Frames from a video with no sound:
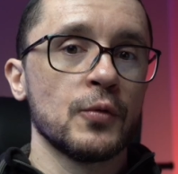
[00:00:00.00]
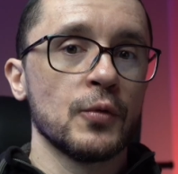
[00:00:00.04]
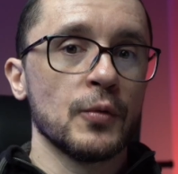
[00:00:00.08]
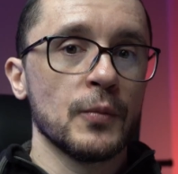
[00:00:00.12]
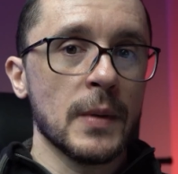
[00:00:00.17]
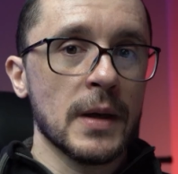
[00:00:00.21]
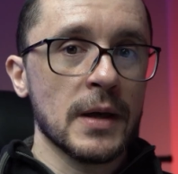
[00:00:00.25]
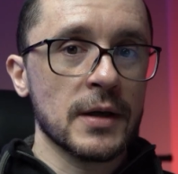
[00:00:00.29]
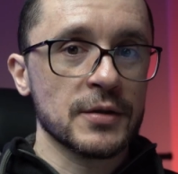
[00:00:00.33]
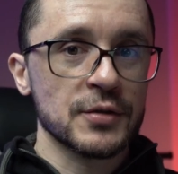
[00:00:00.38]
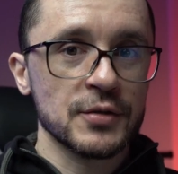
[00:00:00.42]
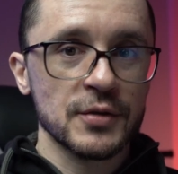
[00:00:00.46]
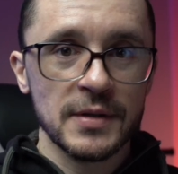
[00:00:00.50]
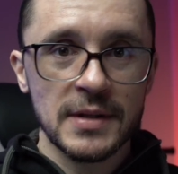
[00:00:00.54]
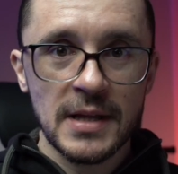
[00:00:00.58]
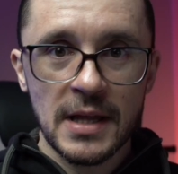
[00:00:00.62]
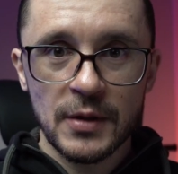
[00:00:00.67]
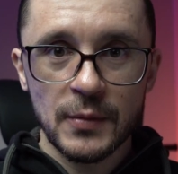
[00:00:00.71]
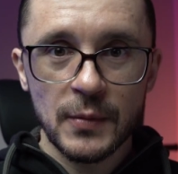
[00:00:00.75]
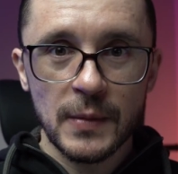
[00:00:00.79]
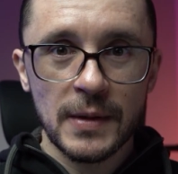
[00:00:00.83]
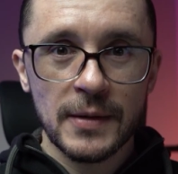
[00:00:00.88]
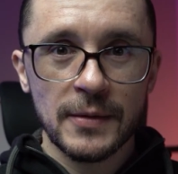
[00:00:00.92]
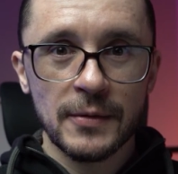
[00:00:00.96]
To make sure
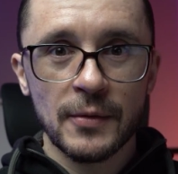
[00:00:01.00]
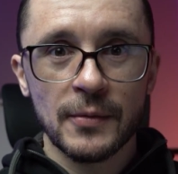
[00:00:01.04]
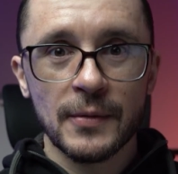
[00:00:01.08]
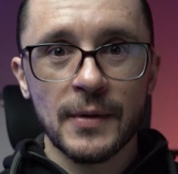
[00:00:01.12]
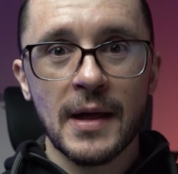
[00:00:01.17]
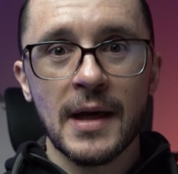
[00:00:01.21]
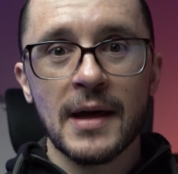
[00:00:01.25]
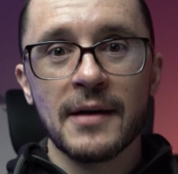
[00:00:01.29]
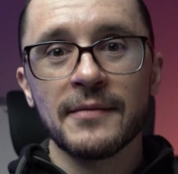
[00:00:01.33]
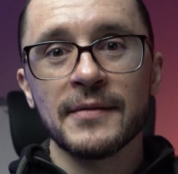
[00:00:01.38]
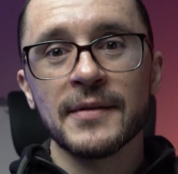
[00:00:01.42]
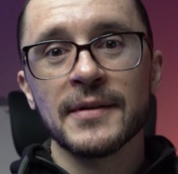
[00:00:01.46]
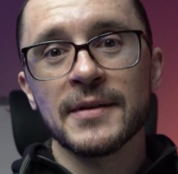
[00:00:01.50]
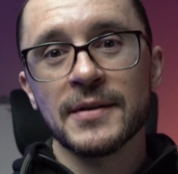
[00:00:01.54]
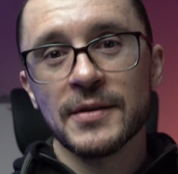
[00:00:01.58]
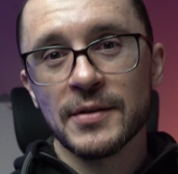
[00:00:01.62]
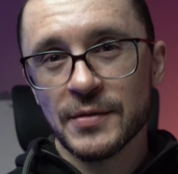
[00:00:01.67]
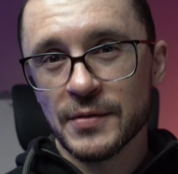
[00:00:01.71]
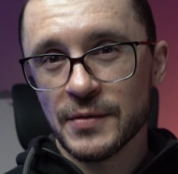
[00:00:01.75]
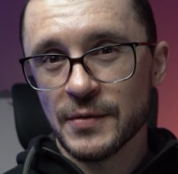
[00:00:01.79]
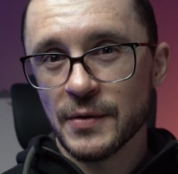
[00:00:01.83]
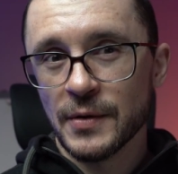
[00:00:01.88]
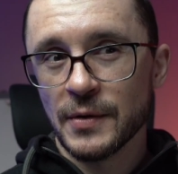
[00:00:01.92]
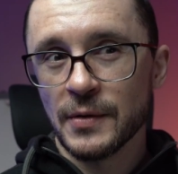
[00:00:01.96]
that we don't have
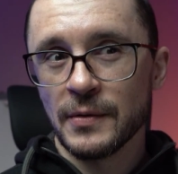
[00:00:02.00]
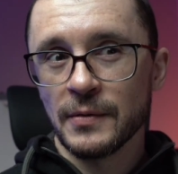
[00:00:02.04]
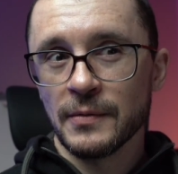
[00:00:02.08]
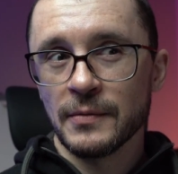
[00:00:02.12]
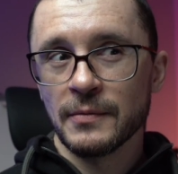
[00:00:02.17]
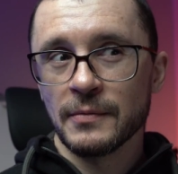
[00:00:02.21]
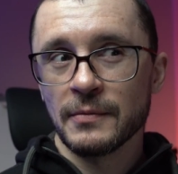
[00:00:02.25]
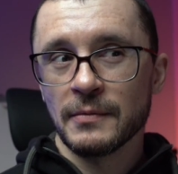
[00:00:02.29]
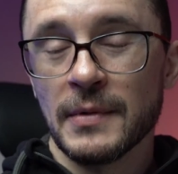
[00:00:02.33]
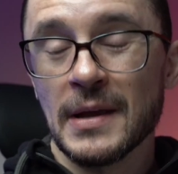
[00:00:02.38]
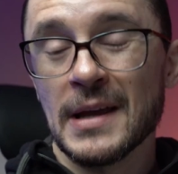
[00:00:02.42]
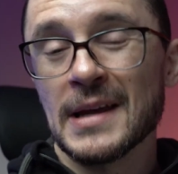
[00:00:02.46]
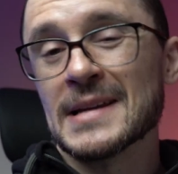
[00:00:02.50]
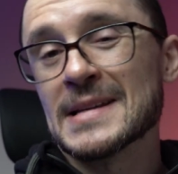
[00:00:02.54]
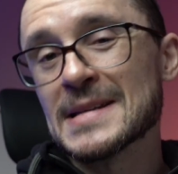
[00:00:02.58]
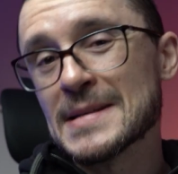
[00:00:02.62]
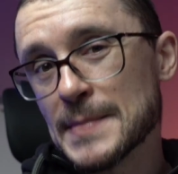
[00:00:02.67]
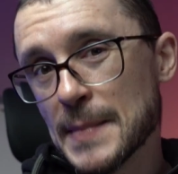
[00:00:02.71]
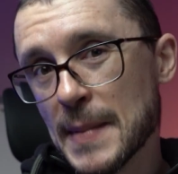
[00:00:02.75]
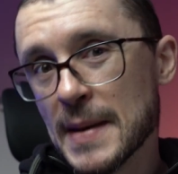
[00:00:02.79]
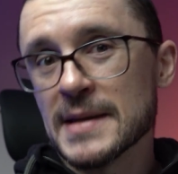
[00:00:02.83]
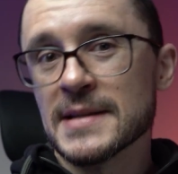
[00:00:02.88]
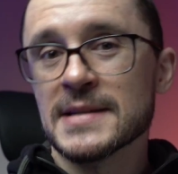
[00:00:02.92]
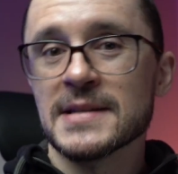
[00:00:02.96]
additional
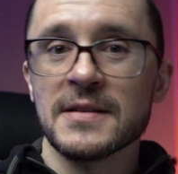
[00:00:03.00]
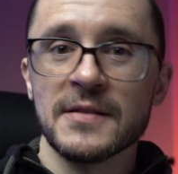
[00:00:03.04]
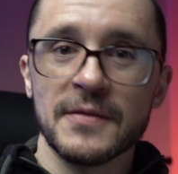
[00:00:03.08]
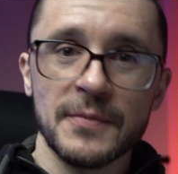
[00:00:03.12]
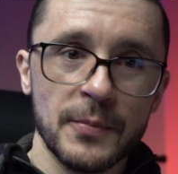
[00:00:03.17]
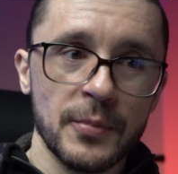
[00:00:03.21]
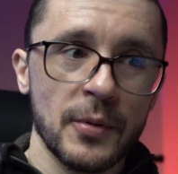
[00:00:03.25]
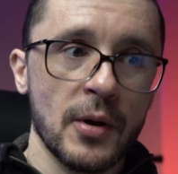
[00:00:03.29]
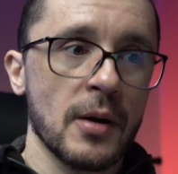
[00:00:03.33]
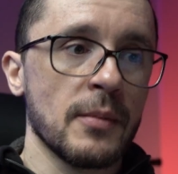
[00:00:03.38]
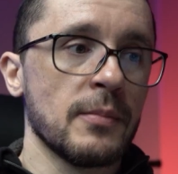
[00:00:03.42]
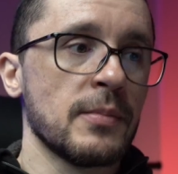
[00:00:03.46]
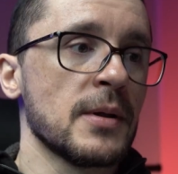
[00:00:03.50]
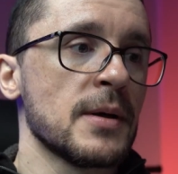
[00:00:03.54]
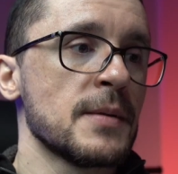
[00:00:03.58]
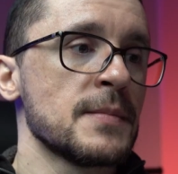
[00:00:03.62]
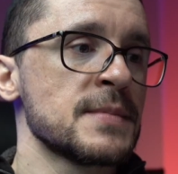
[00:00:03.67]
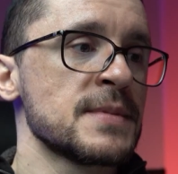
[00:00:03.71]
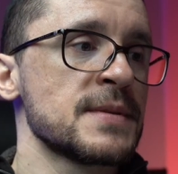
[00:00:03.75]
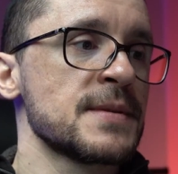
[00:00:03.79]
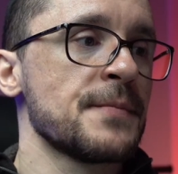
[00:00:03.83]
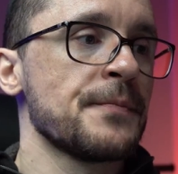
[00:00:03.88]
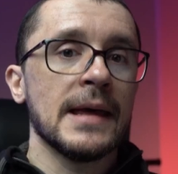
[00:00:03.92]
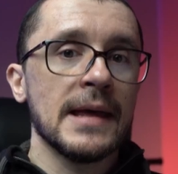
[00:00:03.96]
expensive
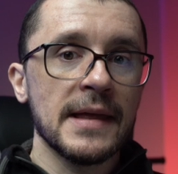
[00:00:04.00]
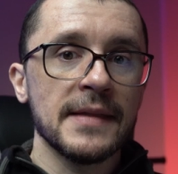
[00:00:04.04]
problems,